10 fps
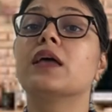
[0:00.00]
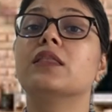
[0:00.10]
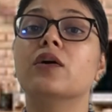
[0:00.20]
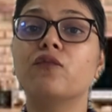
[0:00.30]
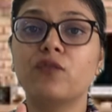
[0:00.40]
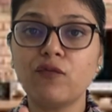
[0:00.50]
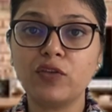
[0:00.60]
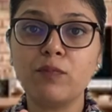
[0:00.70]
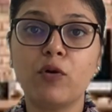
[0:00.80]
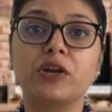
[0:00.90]
The fifth
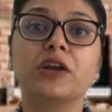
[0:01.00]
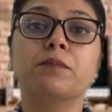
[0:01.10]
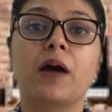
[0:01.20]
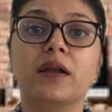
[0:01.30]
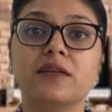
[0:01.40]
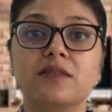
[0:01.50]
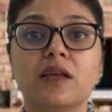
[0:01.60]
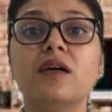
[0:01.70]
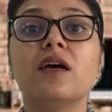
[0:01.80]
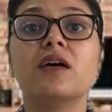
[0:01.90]
important part is
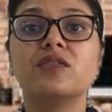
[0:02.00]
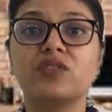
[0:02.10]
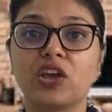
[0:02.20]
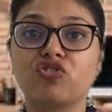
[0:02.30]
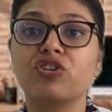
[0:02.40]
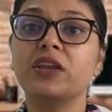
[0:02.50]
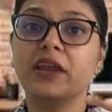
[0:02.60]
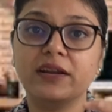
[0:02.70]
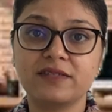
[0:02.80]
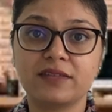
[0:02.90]
the section
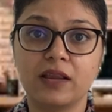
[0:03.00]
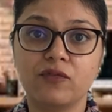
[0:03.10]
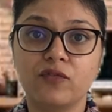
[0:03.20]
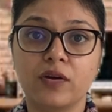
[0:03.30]
itself.